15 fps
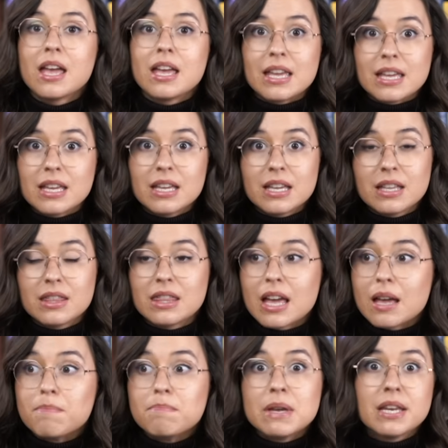they
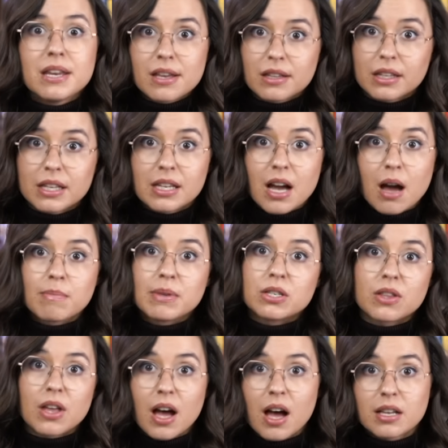immediately come into
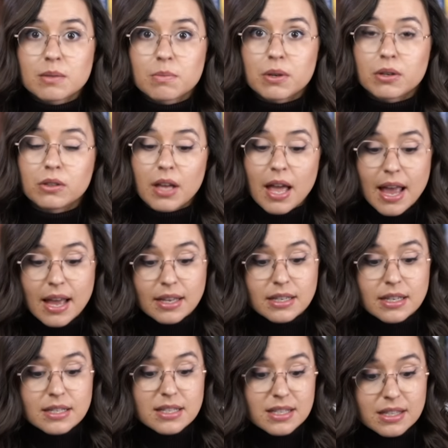the hospital and
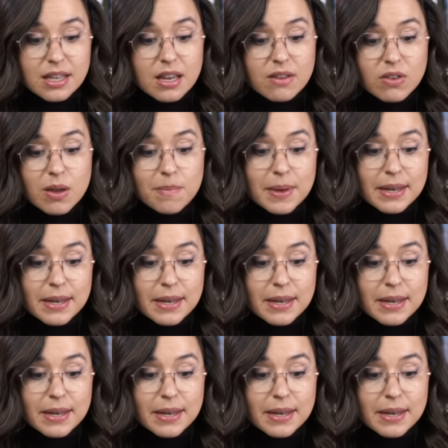enslave him.